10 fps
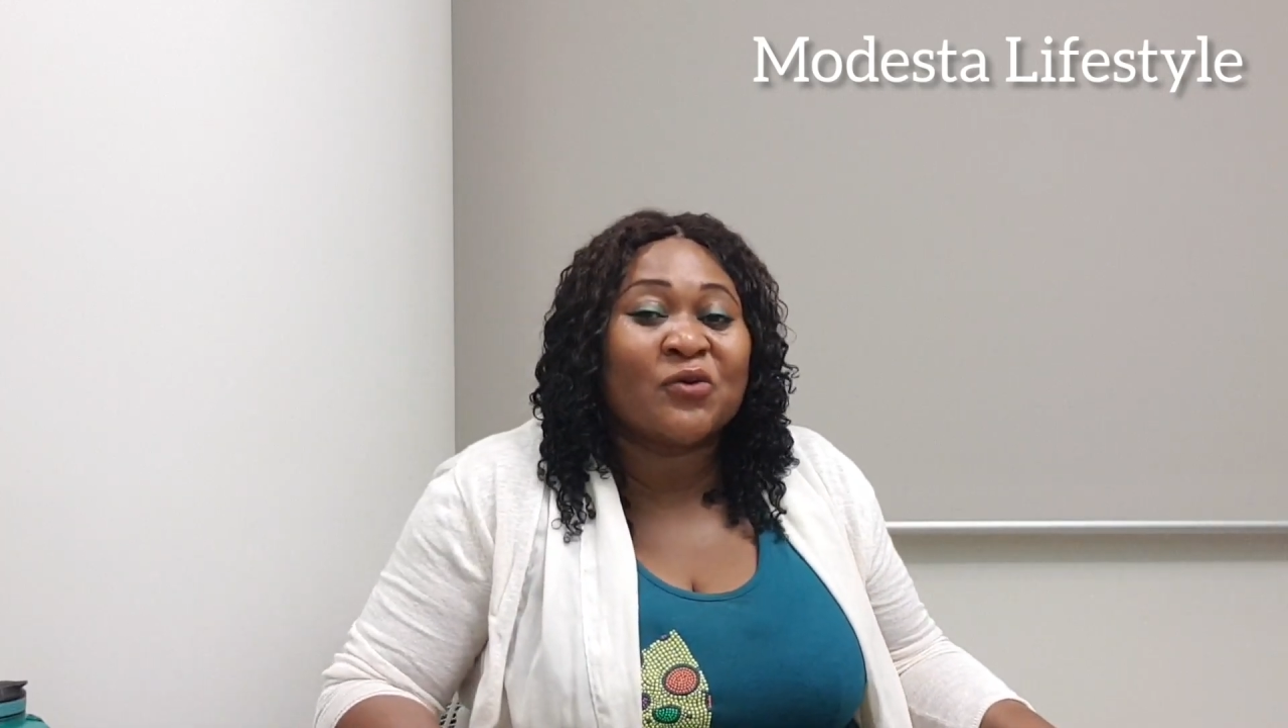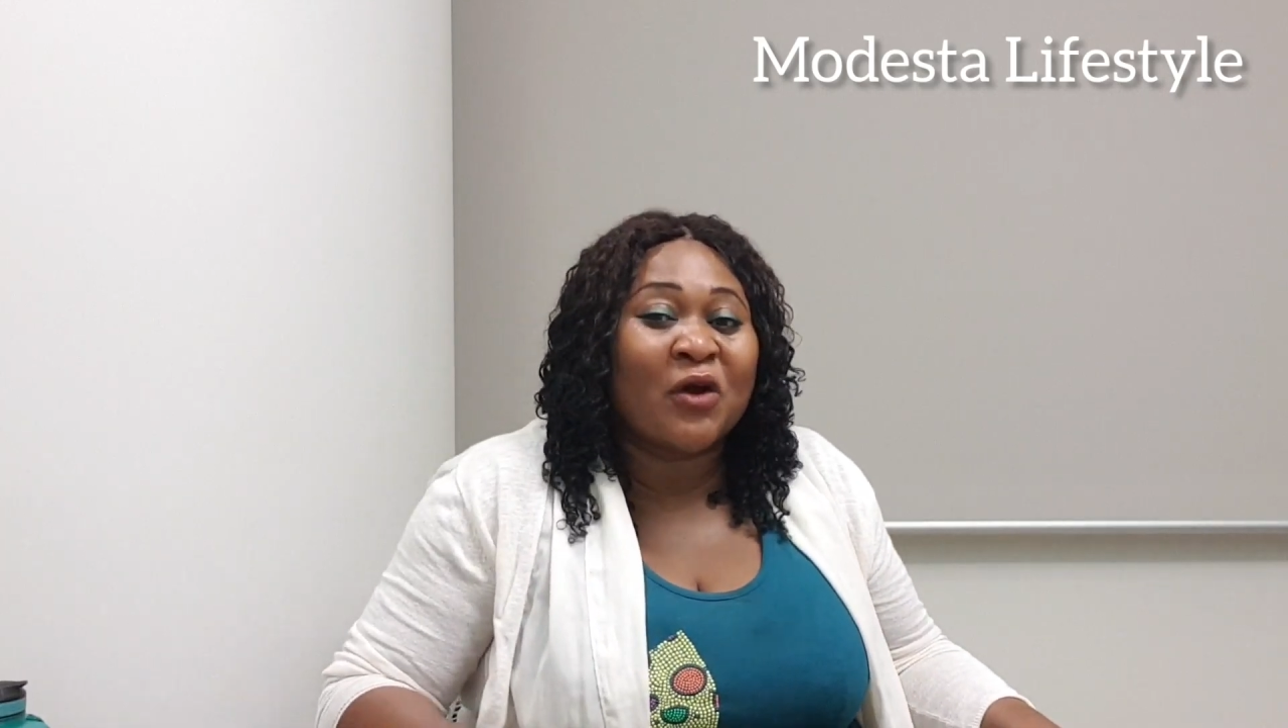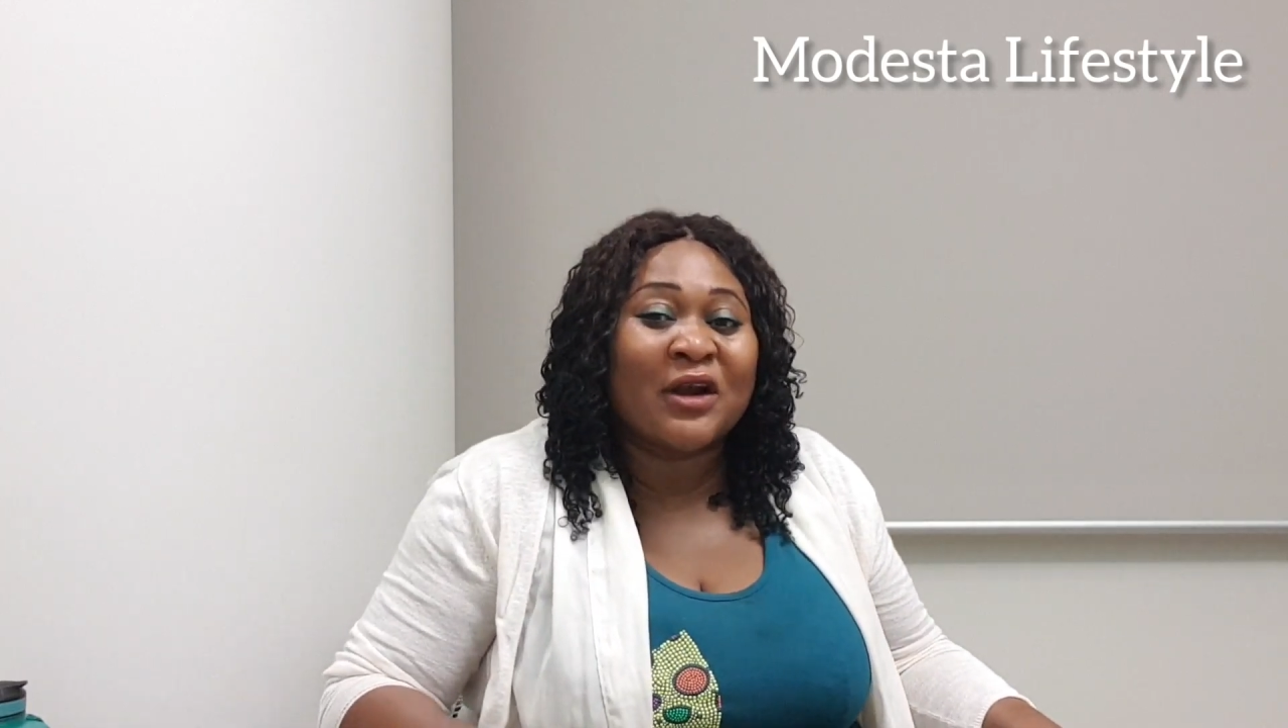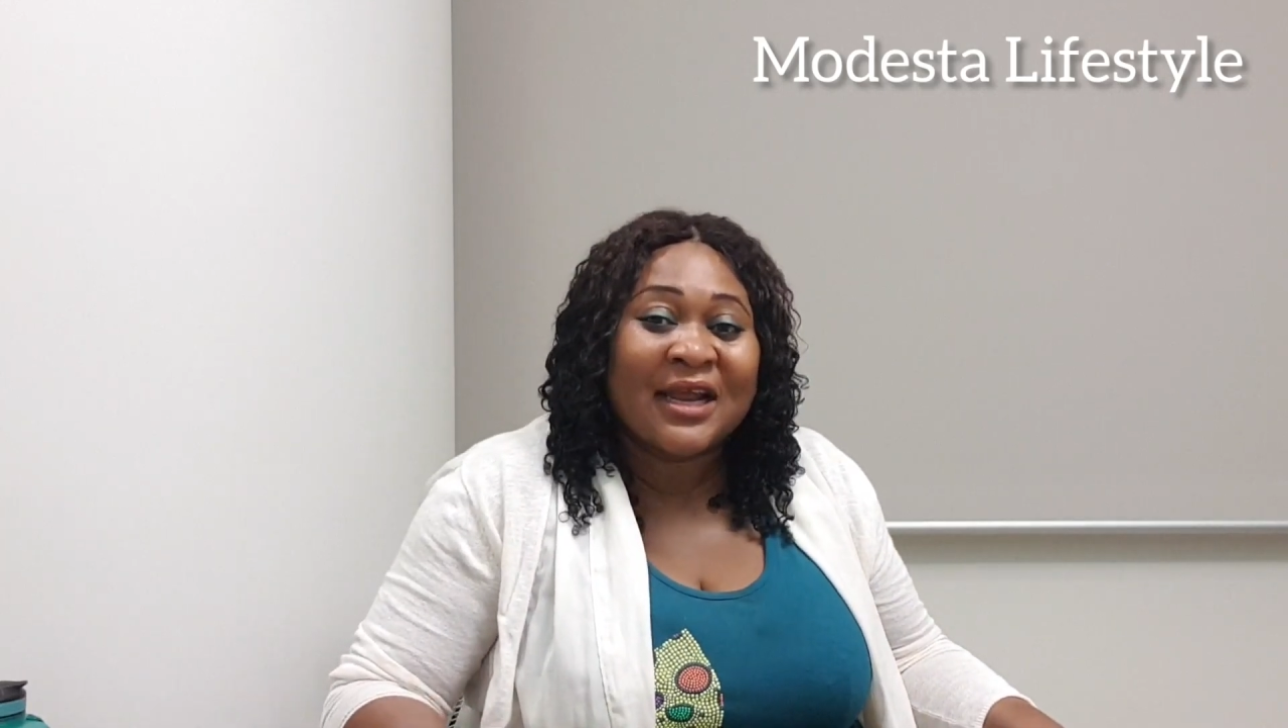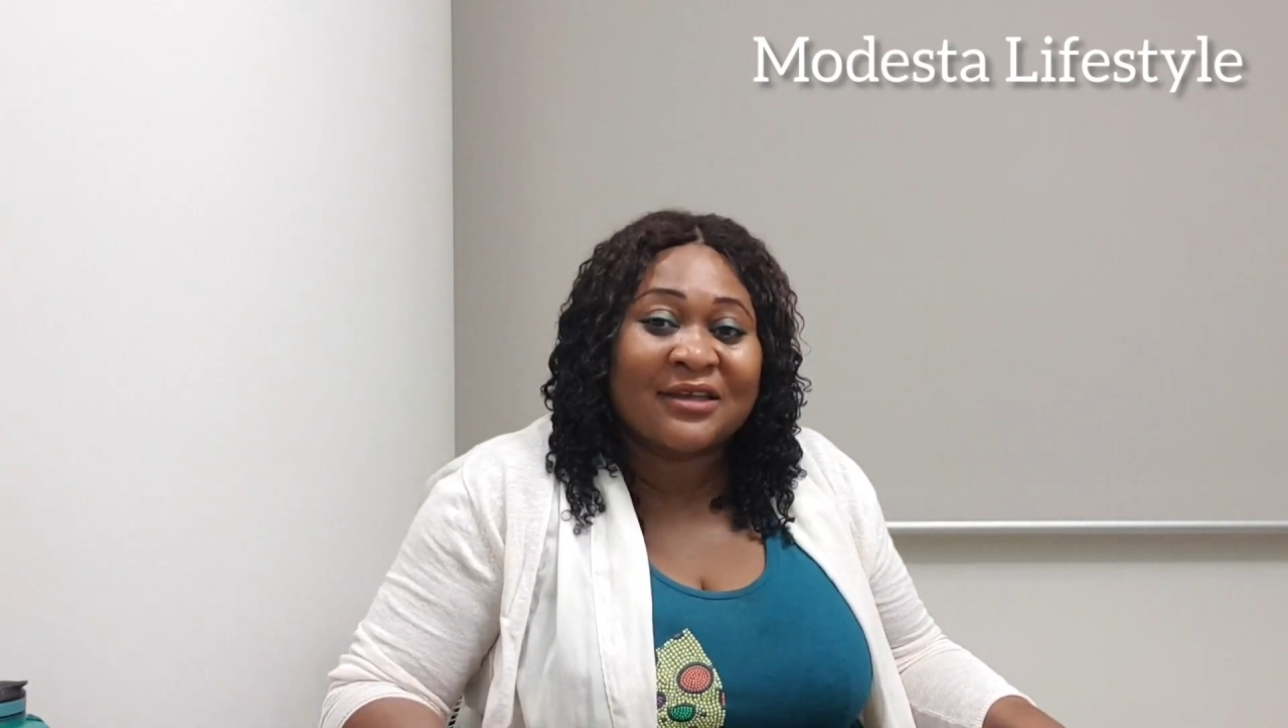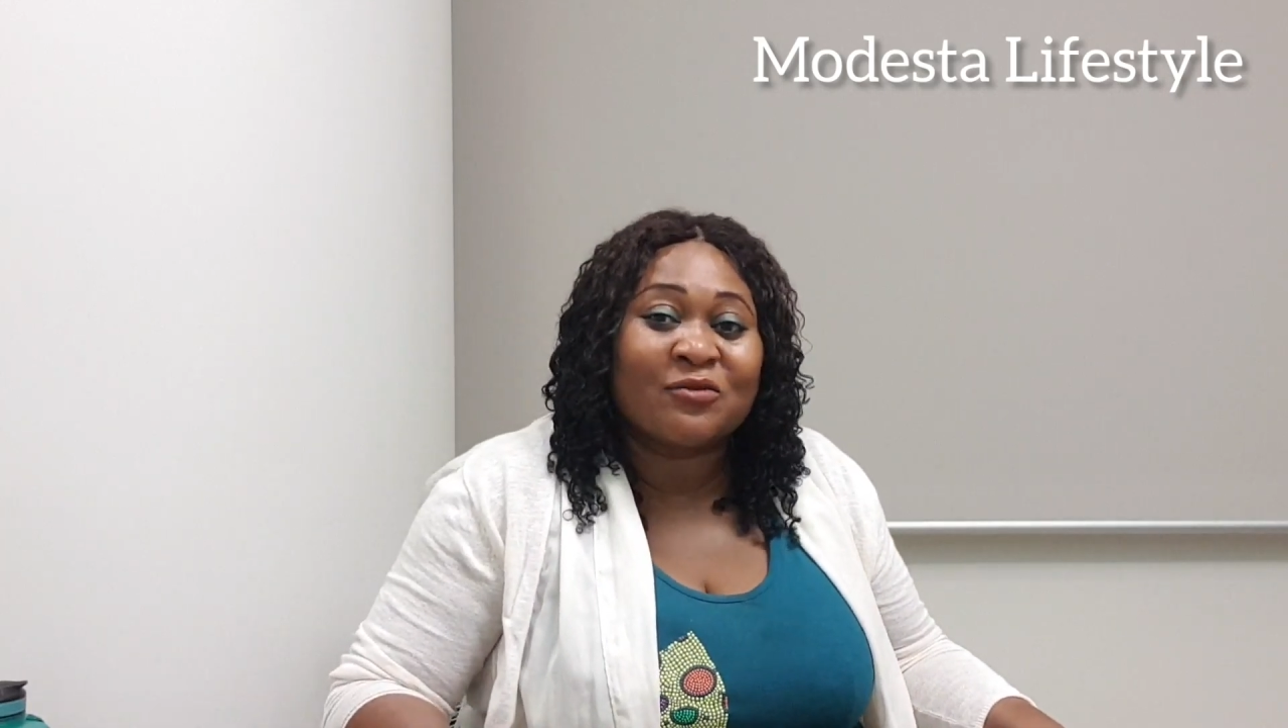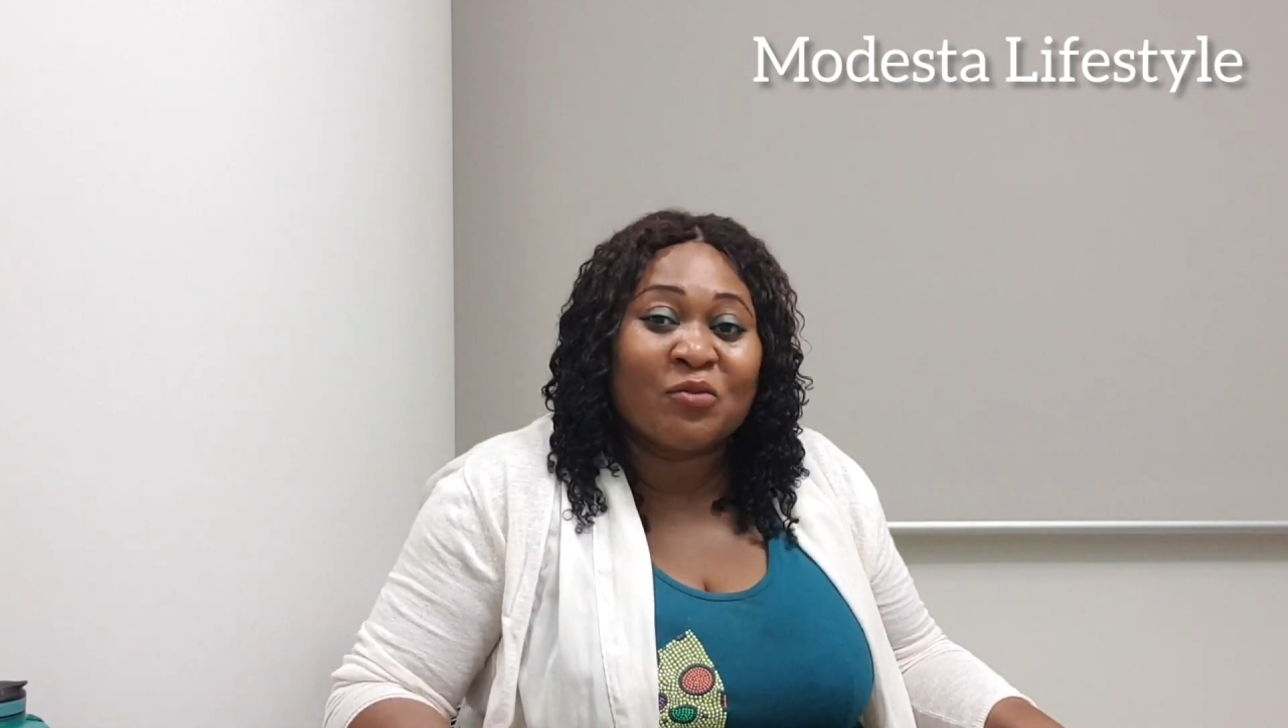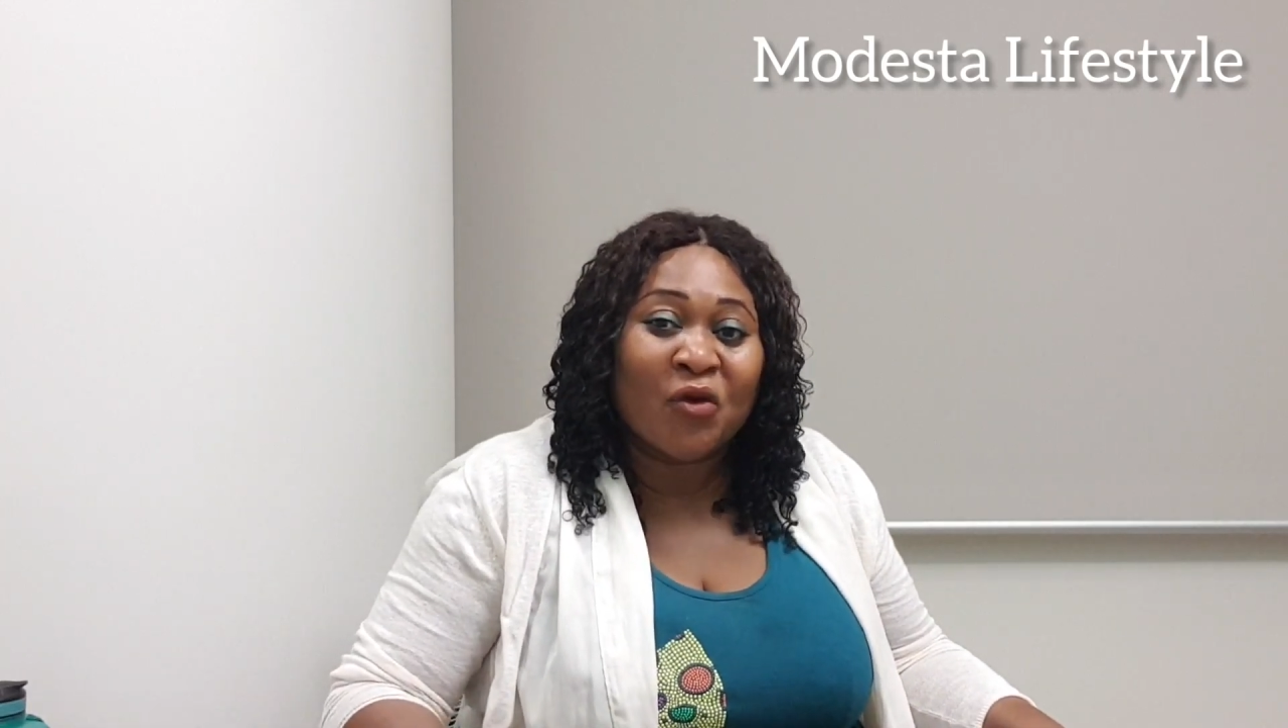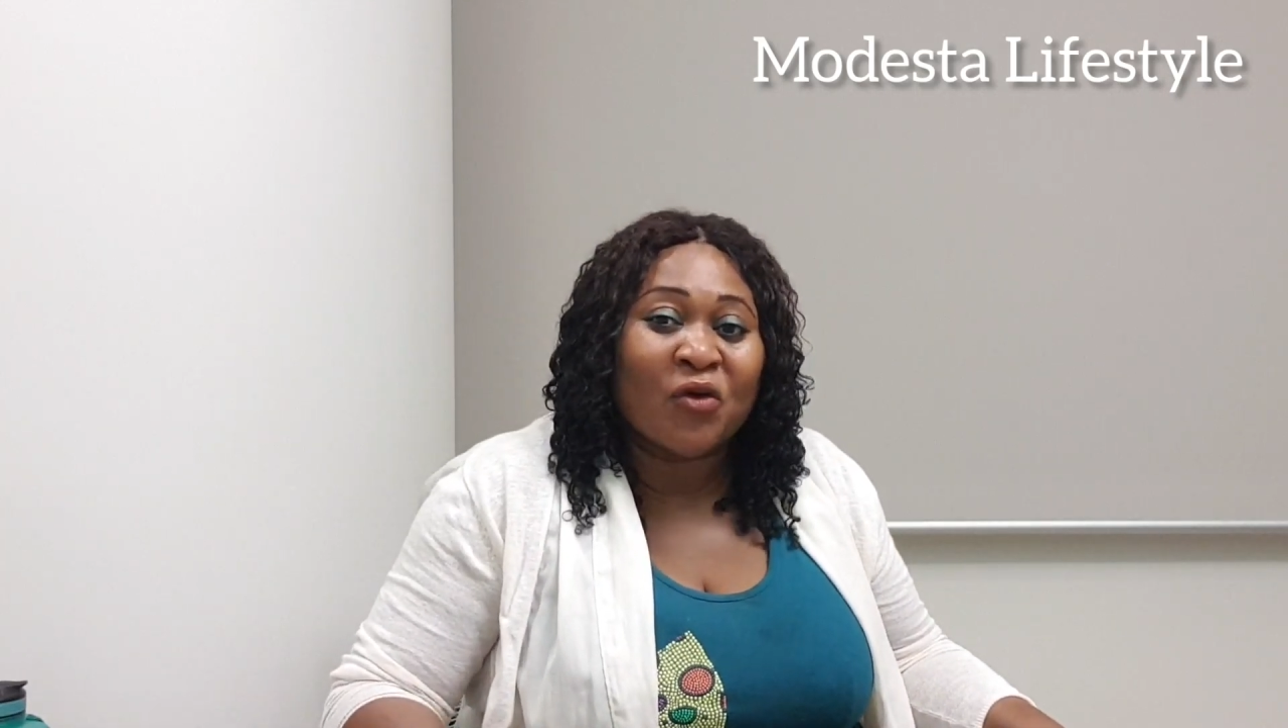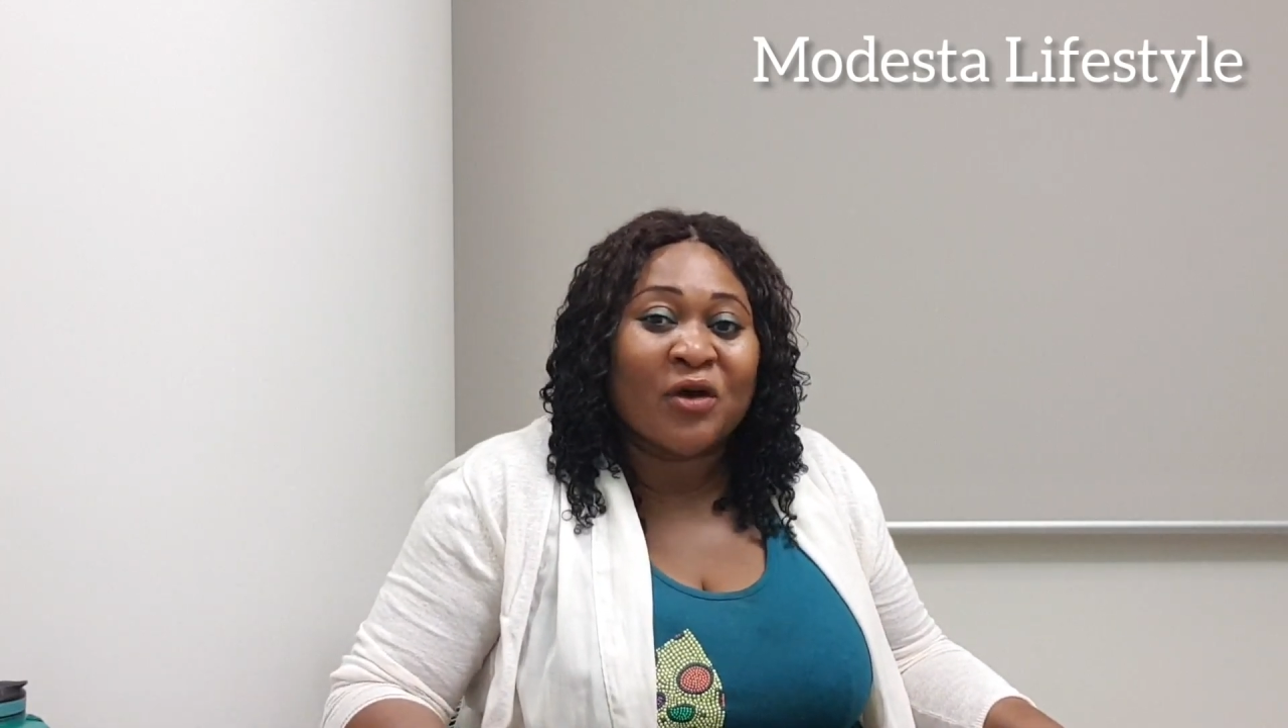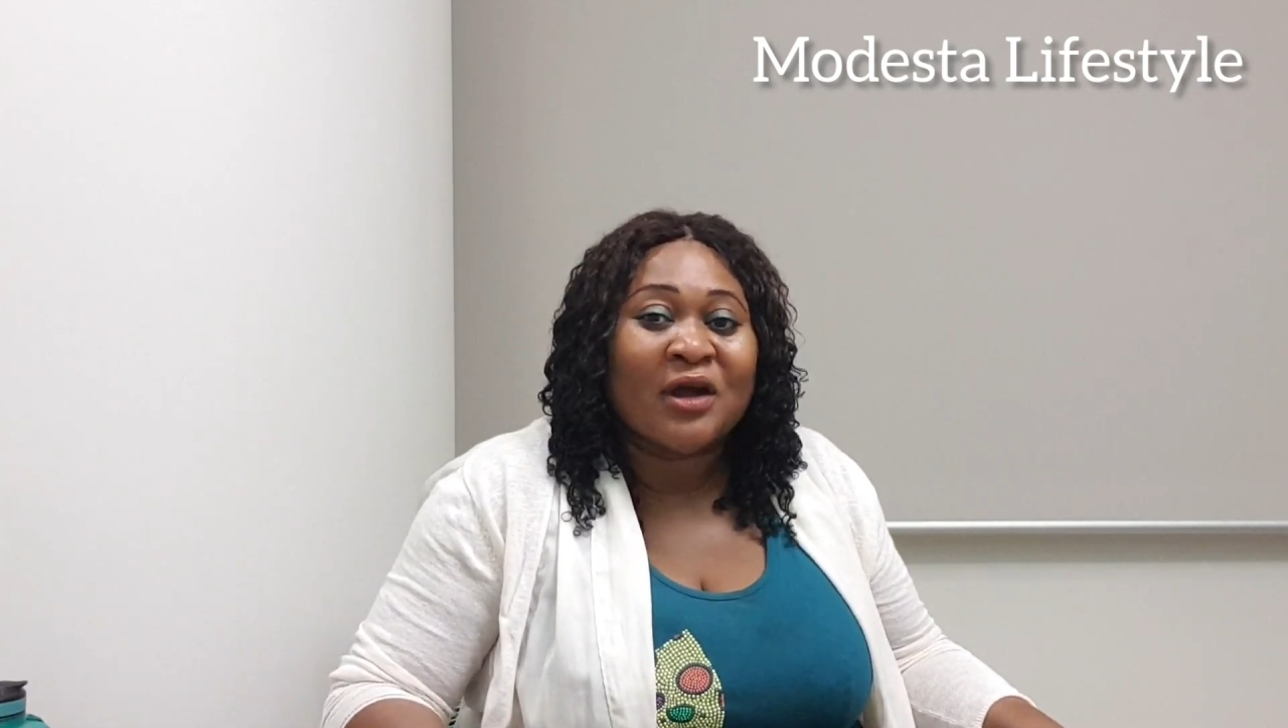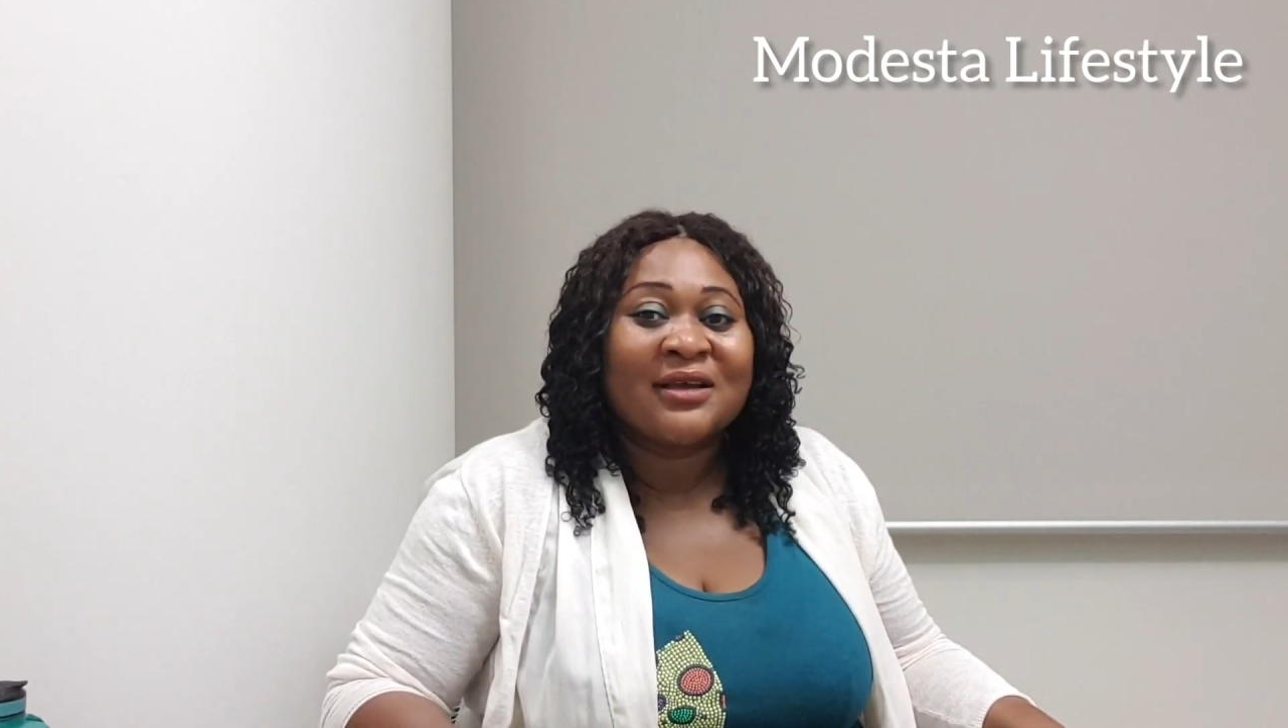not let Mo